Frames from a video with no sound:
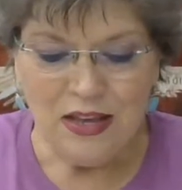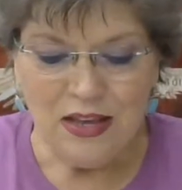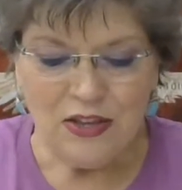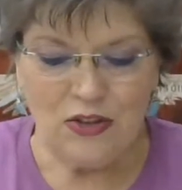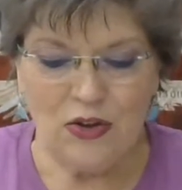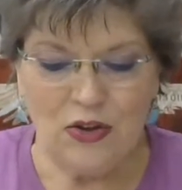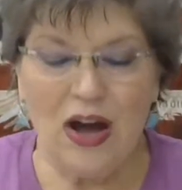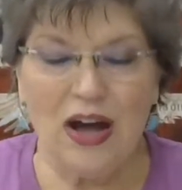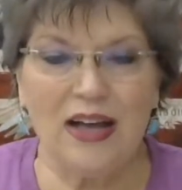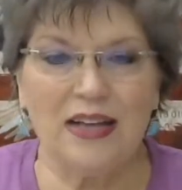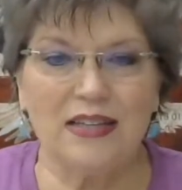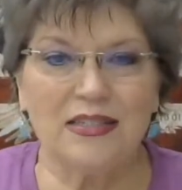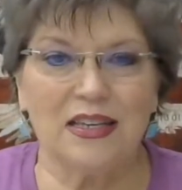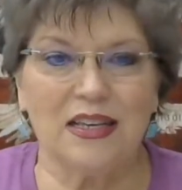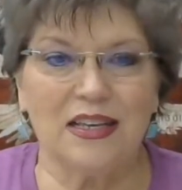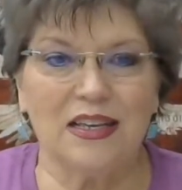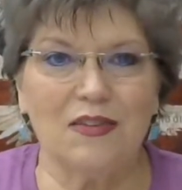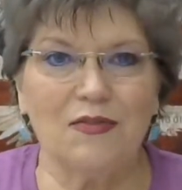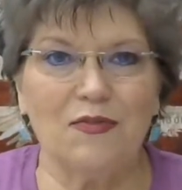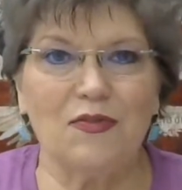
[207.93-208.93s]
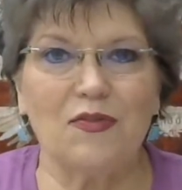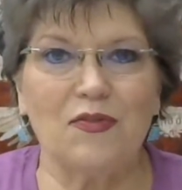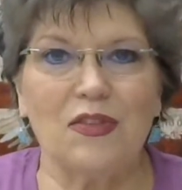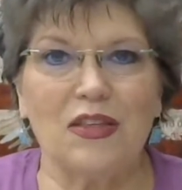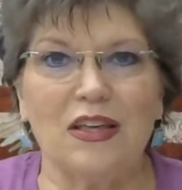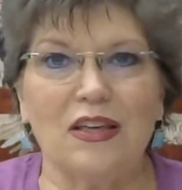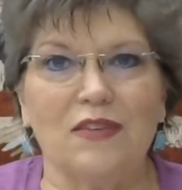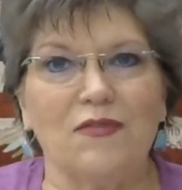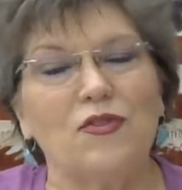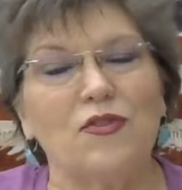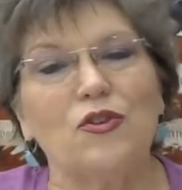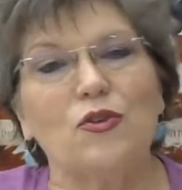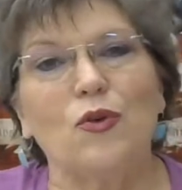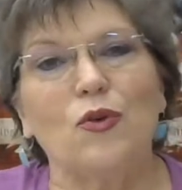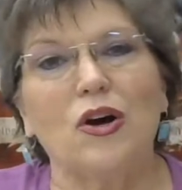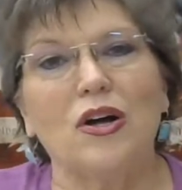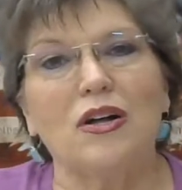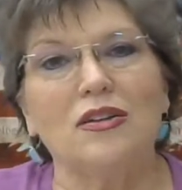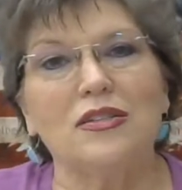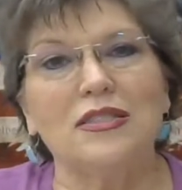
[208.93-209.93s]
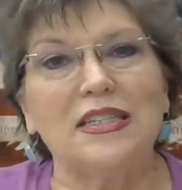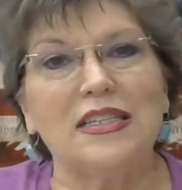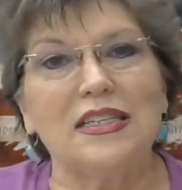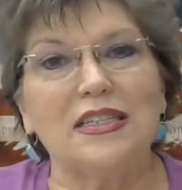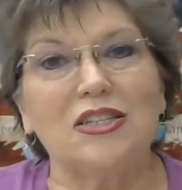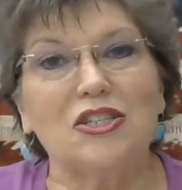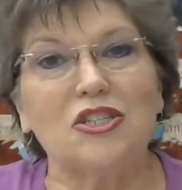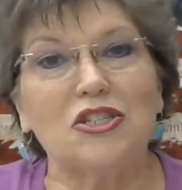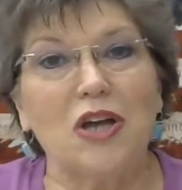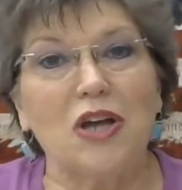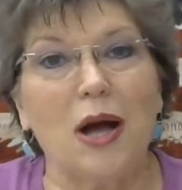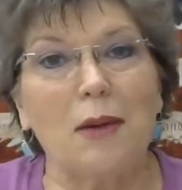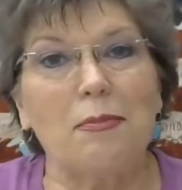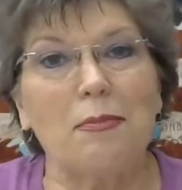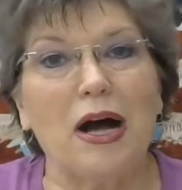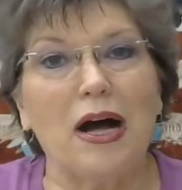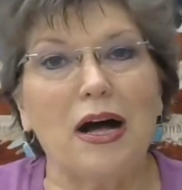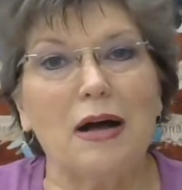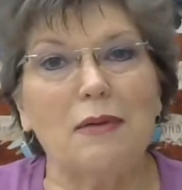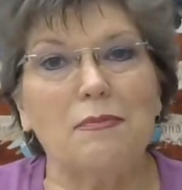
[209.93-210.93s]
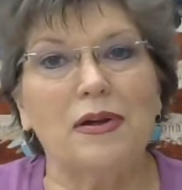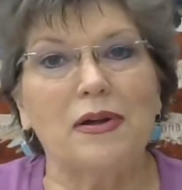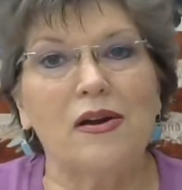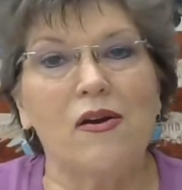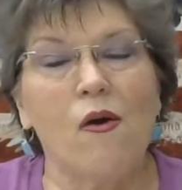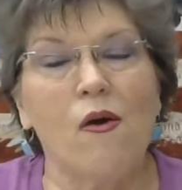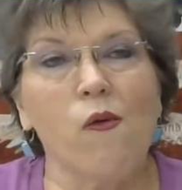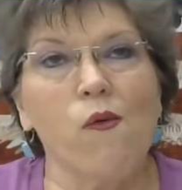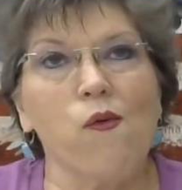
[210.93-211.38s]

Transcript: You guys, if you all did the shop hop,